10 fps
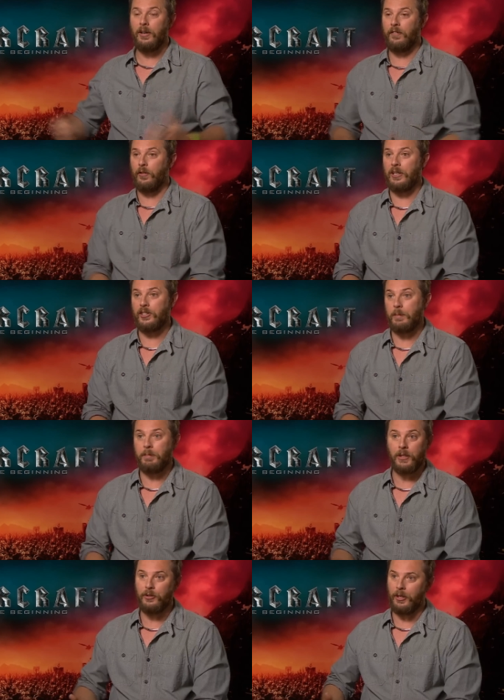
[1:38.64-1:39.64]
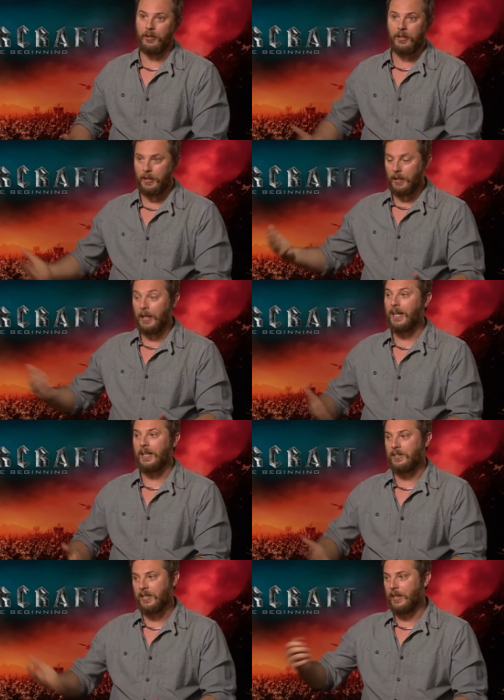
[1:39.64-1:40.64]
for us to build on. Like
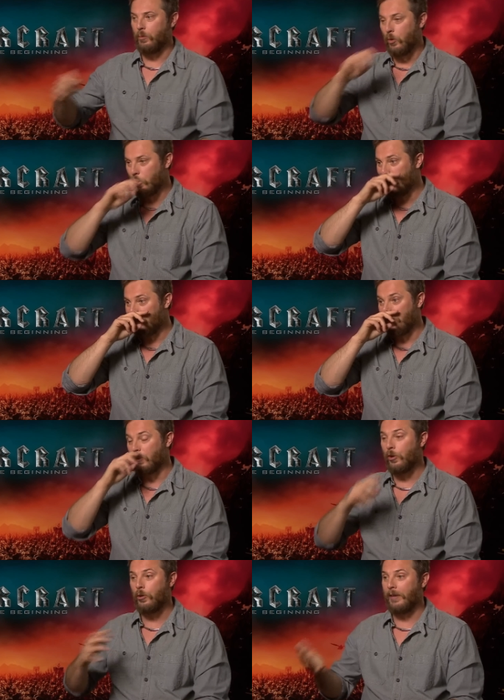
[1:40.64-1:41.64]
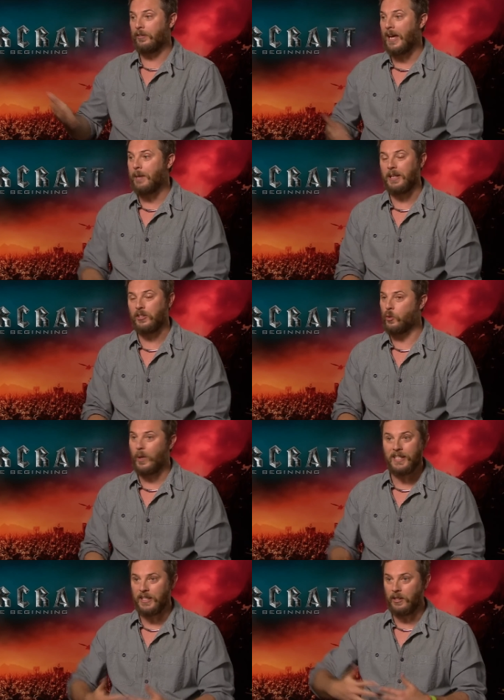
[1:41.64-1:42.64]
I said, the Warcraft game has
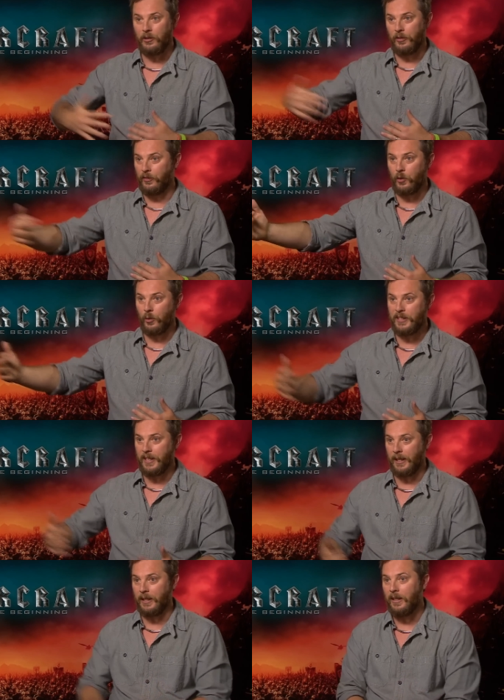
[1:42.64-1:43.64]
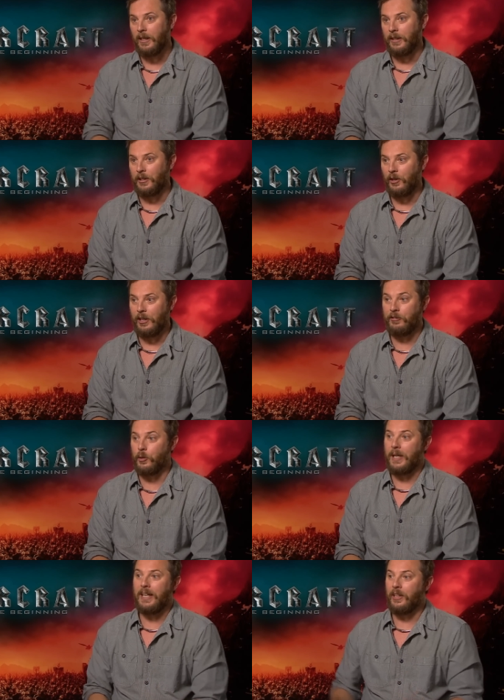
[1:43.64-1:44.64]
20 years of storytelling. You know, they've
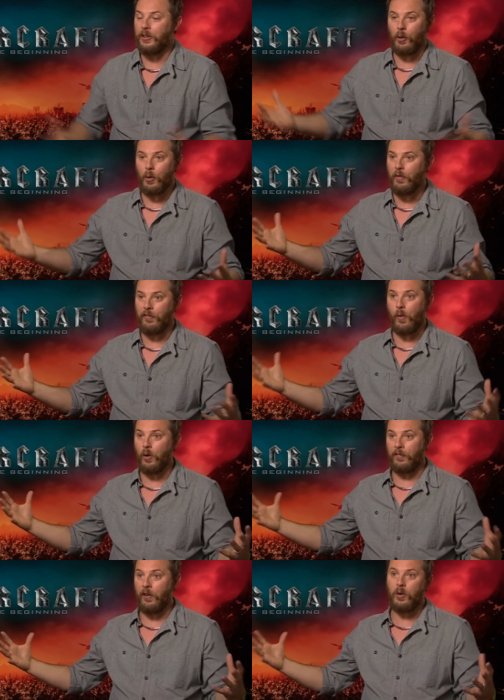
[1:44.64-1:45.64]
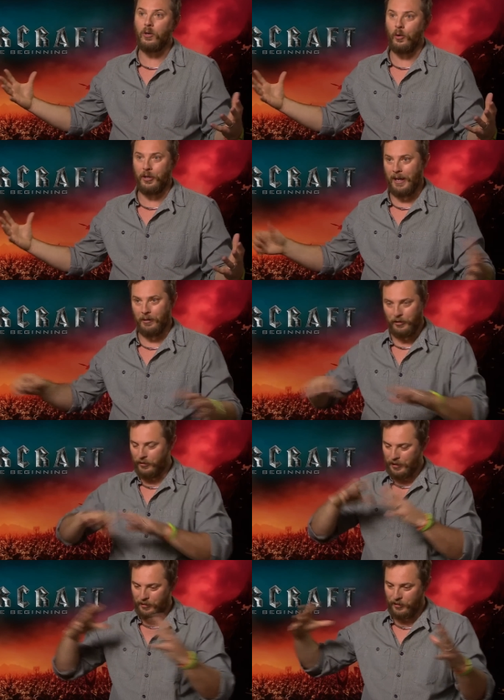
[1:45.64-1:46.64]
created their own folklore now.
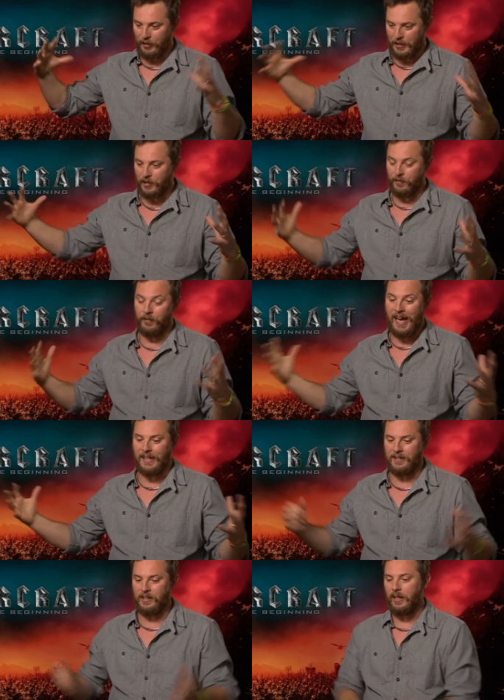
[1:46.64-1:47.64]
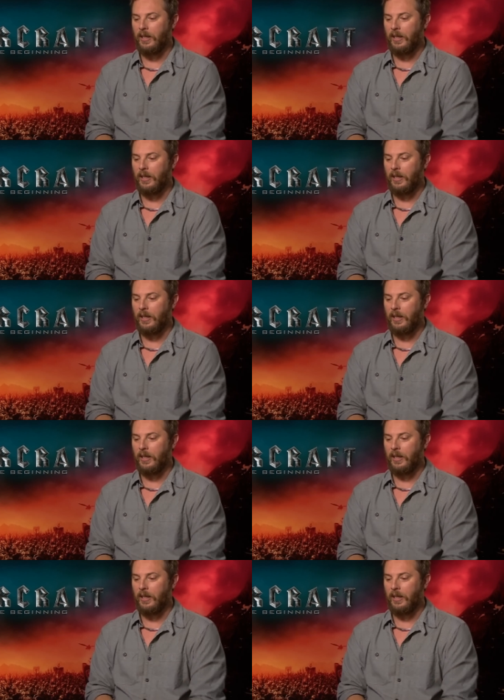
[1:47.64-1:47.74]
It's vast.